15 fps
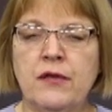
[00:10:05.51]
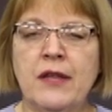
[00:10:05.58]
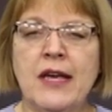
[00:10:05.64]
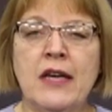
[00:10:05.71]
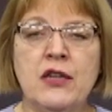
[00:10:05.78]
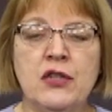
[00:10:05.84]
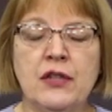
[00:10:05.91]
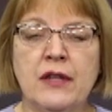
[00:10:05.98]
The
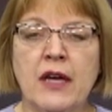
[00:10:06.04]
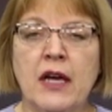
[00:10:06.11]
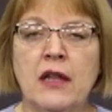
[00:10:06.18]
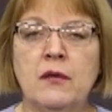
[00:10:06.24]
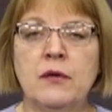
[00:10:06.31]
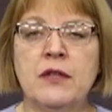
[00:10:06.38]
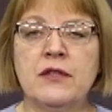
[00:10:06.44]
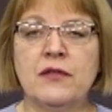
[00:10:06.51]
Asian
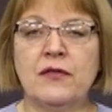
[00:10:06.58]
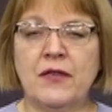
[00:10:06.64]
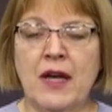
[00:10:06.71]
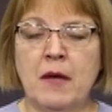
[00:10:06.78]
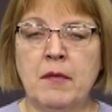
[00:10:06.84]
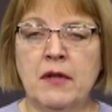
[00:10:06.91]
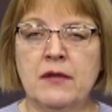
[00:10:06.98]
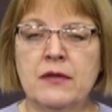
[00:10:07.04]
galleries are
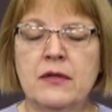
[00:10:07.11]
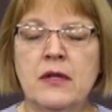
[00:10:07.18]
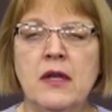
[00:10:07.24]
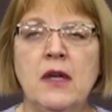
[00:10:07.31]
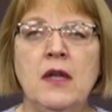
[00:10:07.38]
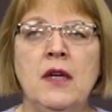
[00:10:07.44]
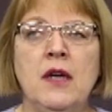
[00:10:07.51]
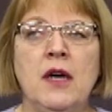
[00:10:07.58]
fabulous.
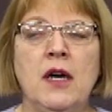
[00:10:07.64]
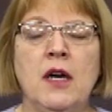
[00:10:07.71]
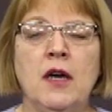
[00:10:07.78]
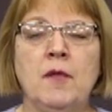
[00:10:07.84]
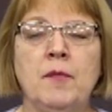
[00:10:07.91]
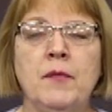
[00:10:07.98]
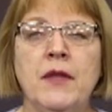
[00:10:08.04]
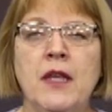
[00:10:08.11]

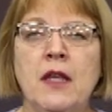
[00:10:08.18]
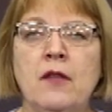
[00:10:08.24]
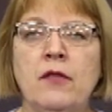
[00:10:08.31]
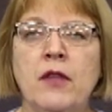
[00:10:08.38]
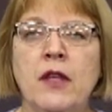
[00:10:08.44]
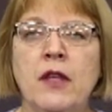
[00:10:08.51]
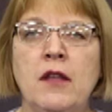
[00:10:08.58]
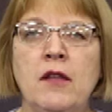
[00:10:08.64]
Um, and
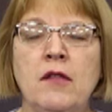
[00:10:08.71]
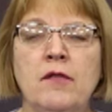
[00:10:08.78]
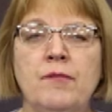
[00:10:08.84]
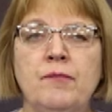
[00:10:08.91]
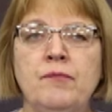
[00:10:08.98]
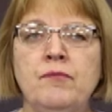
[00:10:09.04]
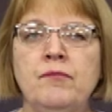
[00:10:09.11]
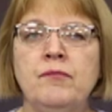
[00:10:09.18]
the
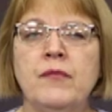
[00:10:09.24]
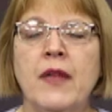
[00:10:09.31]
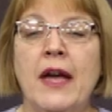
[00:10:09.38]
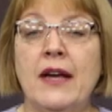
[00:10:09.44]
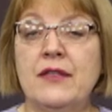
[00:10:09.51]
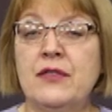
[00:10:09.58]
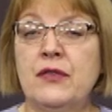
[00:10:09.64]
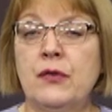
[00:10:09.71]

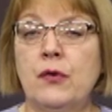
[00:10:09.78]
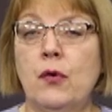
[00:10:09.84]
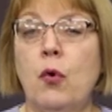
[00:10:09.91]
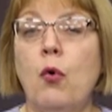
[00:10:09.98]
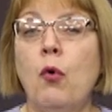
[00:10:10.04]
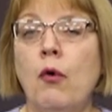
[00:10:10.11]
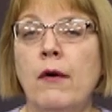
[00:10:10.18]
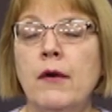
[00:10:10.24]
Astor
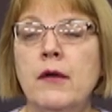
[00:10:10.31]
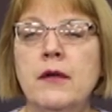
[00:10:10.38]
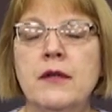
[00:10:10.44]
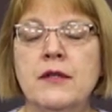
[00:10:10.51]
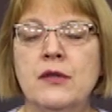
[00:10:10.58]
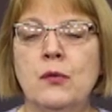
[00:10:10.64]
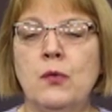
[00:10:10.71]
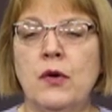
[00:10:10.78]
Court
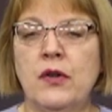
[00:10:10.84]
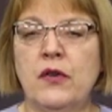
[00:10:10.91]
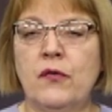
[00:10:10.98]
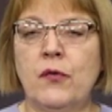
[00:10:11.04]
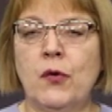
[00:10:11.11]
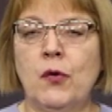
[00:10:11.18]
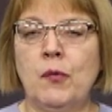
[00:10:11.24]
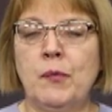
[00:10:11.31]
is a
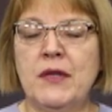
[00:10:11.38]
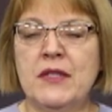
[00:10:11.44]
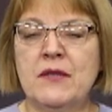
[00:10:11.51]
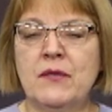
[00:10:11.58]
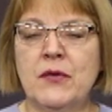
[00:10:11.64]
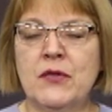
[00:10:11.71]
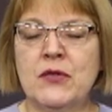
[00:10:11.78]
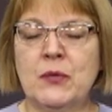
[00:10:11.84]
wonderful,
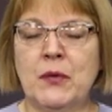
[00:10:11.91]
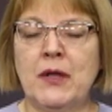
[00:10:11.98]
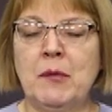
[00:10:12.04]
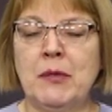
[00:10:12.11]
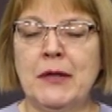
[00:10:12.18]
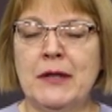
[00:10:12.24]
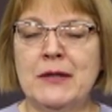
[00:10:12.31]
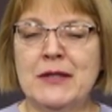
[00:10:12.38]
peaceful, serene
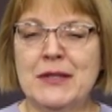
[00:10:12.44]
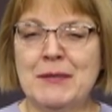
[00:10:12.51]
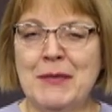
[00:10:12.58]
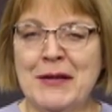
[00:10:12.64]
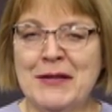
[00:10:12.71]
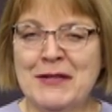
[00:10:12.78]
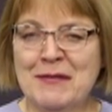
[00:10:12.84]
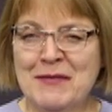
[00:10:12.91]
place to
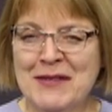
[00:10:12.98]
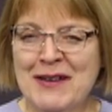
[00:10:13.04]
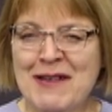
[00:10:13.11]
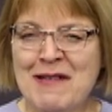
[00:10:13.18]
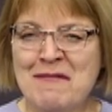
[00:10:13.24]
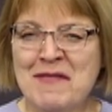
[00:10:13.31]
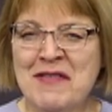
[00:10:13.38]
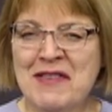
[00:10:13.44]
spend some
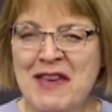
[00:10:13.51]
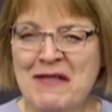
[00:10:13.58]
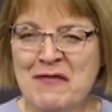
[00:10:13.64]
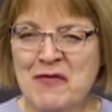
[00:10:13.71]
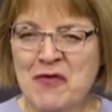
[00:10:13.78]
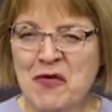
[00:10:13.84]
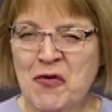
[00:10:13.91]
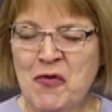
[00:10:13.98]
time in the
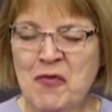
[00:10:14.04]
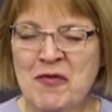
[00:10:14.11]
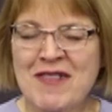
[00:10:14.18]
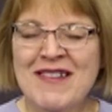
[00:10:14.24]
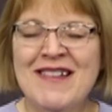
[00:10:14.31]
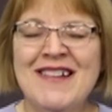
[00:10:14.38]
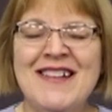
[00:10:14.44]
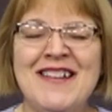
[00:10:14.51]
afternoon
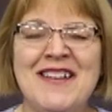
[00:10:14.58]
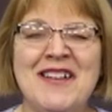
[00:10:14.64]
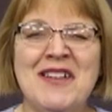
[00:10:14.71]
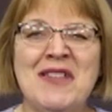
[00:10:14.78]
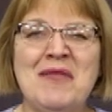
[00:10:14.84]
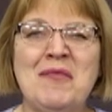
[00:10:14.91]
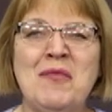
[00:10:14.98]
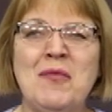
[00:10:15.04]

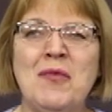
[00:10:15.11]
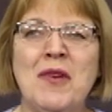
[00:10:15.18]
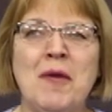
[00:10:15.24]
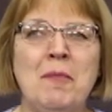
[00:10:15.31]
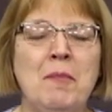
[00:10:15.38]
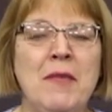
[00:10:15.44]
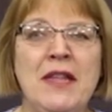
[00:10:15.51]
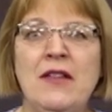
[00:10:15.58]
um,
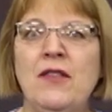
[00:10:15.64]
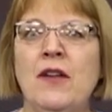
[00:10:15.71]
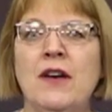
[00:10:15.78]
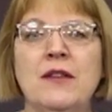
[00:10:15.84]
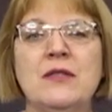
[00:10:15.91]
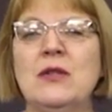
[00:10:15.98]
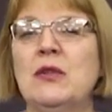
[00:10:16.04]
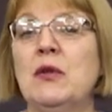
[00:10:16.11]
amid the
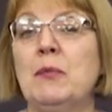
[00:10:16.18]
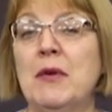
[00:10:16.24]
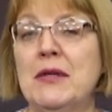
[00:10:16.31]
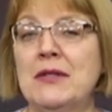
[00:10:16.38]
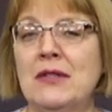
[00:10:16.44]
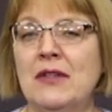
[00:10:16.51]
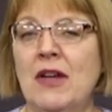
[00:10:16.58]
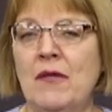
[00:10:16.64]
hustle and
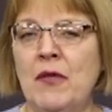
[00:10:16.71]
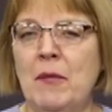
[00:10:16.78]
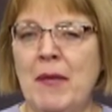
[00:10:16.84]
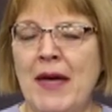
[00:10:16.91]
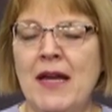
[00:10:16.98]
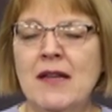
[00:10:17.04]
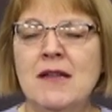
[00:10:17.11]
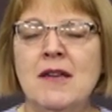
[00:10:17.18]
bustle of the
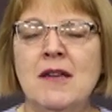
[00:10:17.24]
Met.